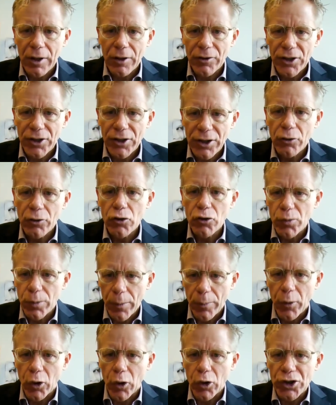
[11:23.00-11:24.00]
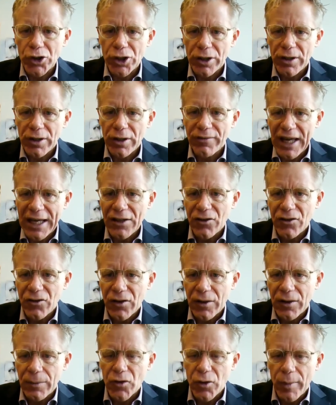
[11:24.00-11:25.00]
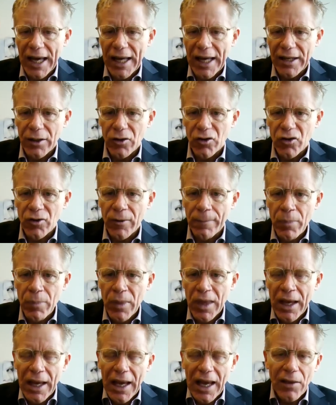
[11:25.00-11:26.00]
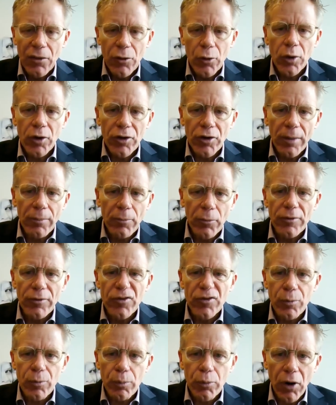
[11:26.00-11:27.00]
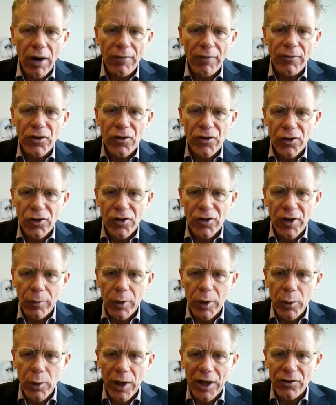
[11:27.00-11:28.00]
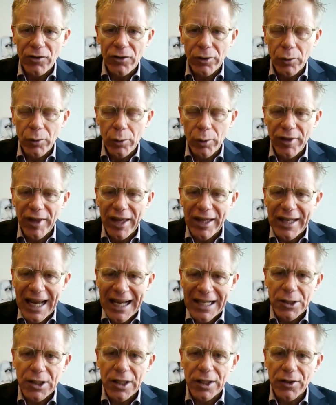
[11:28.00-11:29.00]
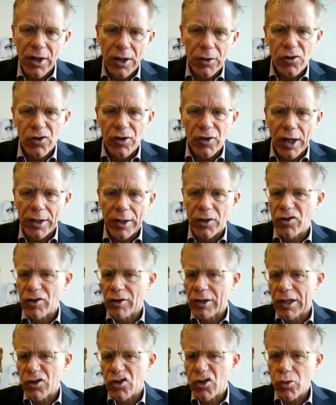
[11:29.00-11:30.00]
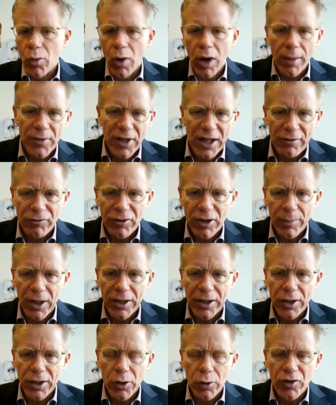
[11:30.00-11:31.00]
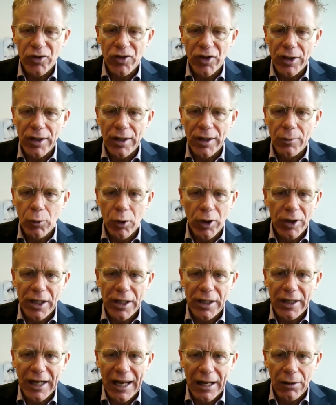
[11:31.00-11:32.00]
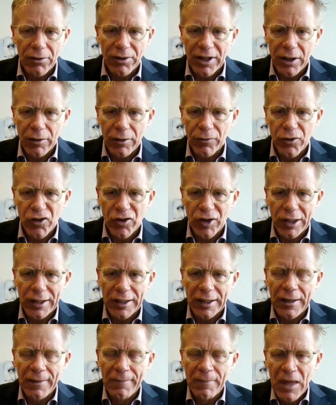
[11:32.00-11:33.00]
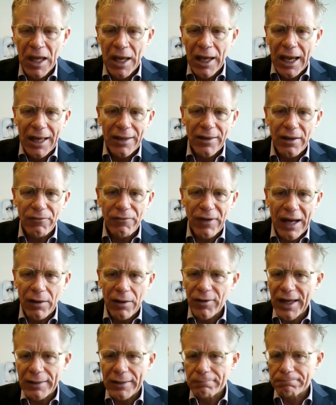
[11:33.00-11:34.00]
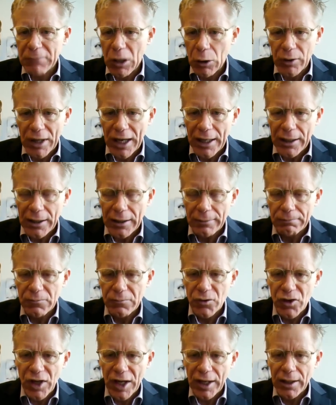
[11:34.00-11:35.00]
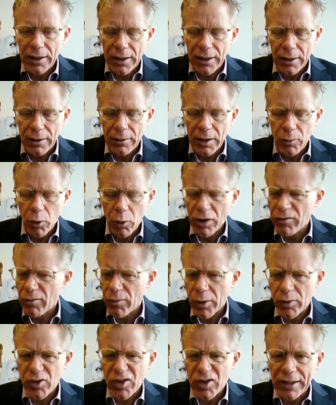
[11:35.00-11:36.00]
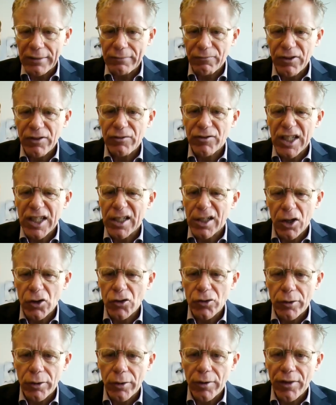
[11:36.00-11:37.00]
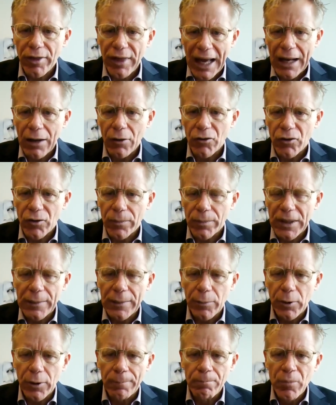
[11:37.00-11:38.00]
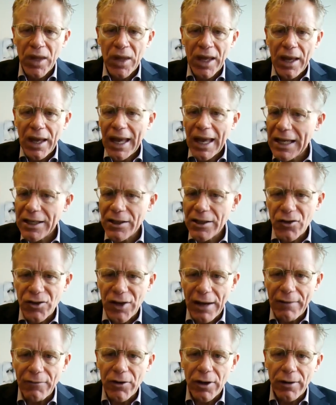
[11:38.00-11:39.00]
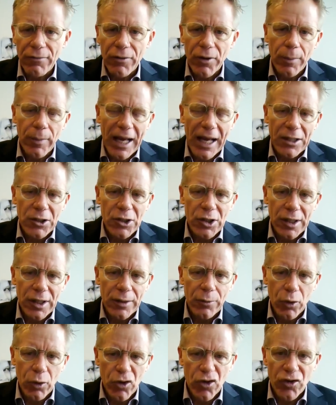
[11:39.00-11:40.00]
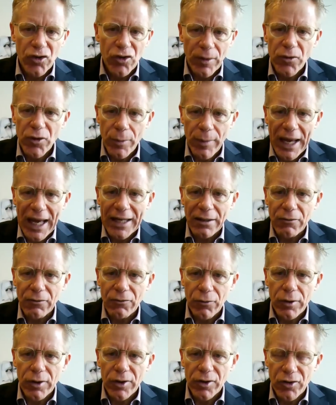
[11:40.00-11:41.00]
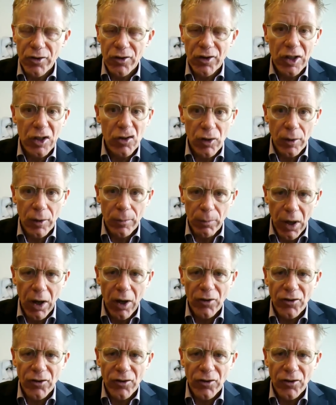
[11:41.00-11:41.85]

a huge proportion of asymptomatics. And there were a number of provinces that we went to where they'd actually done studies and swabbed everybody who was working in a healthcare facility. And they found that, okay, say in one of them, there was 1,500 or 1,000 people. 87 of them actually were symptomatic for the disease and were